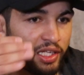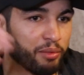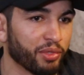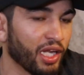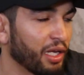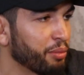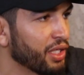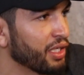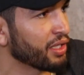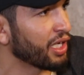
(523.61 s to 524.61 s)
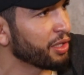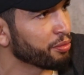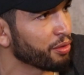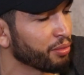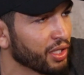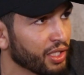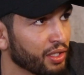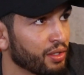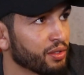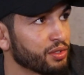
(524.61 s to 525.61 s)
keep climbing and getting more money, you know.